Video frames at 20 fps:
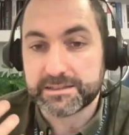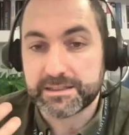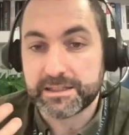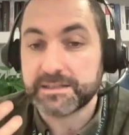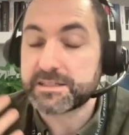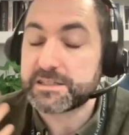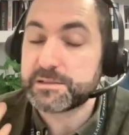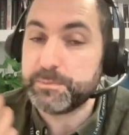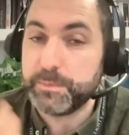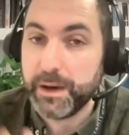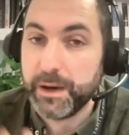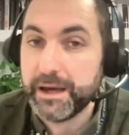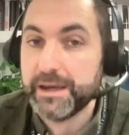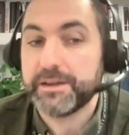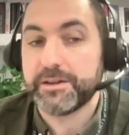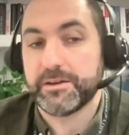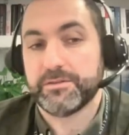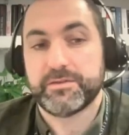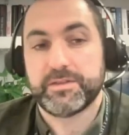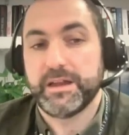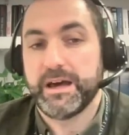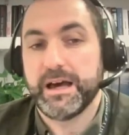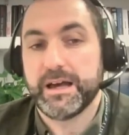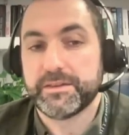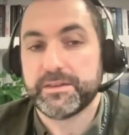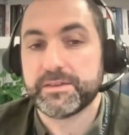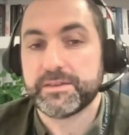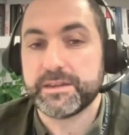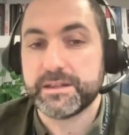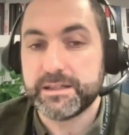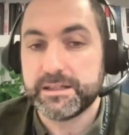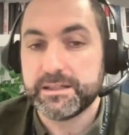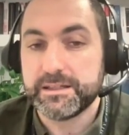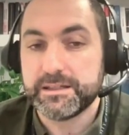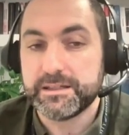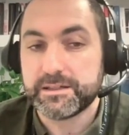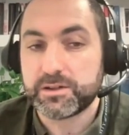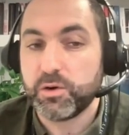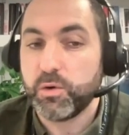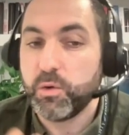In spite of that,
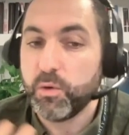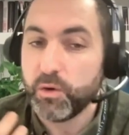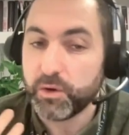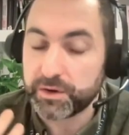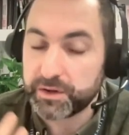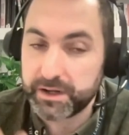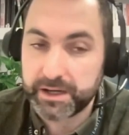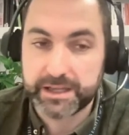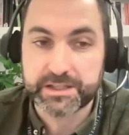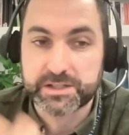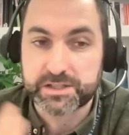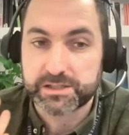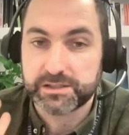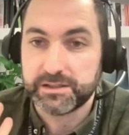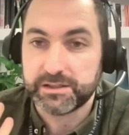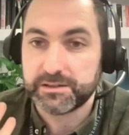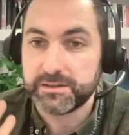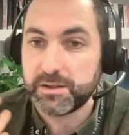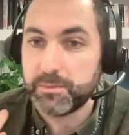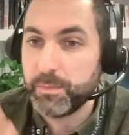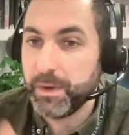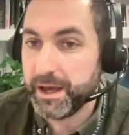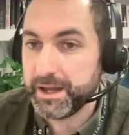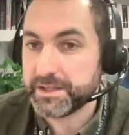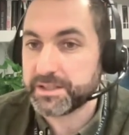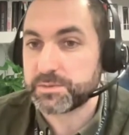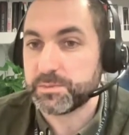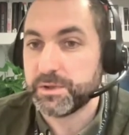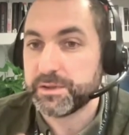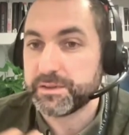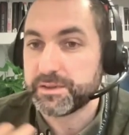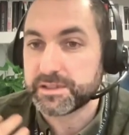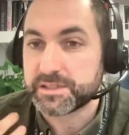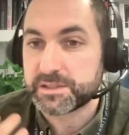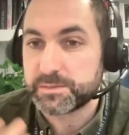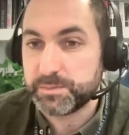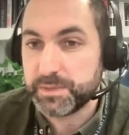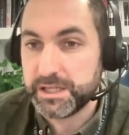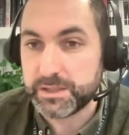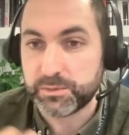the coordination, the management, the
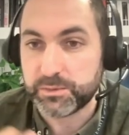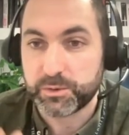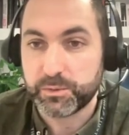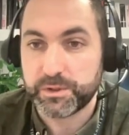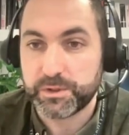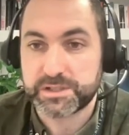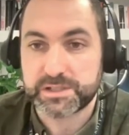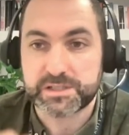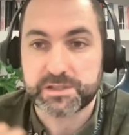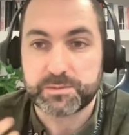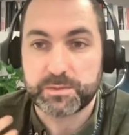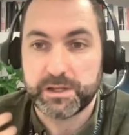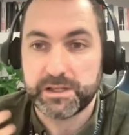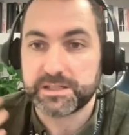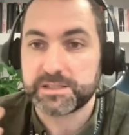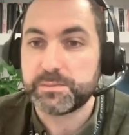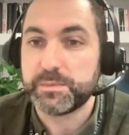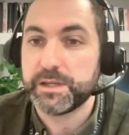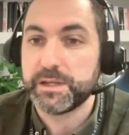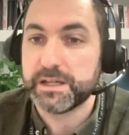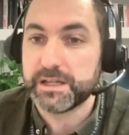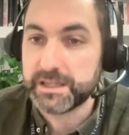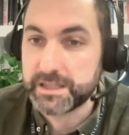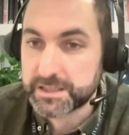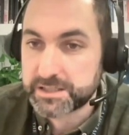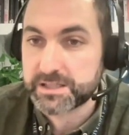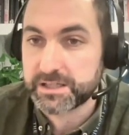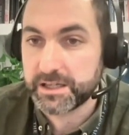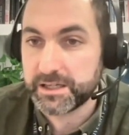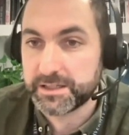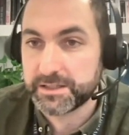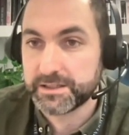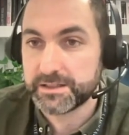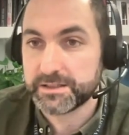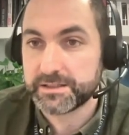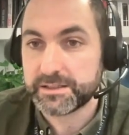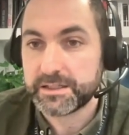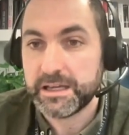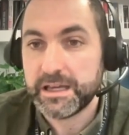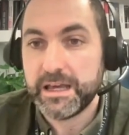speed with which it has been
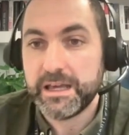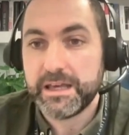initiated